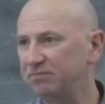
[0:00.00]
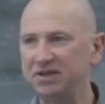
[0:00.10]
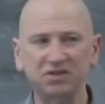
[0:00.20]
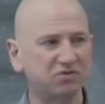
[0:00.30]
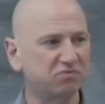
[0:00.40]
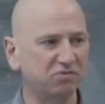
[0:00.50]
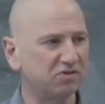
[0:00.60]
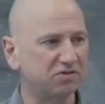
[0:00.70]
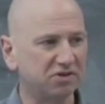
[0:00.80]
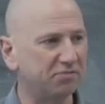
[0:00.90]
could be, as,
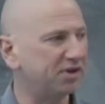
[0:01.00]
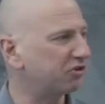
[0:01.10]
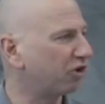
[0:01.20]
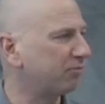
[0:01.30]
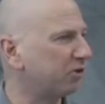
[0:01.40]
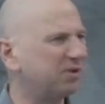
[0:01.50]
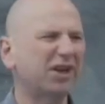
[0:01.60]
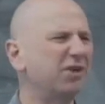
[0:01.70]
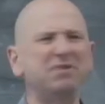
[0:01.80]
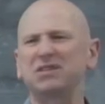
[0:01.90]
it could be a normal, but
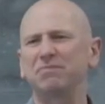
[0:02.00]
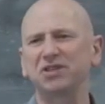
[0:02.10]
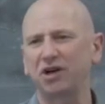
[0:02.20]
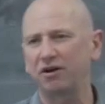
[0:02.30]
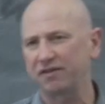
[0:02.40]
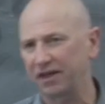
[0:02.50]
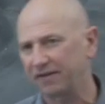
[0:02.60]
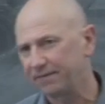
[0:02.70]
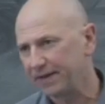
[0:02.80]
it could be some bizarre thing.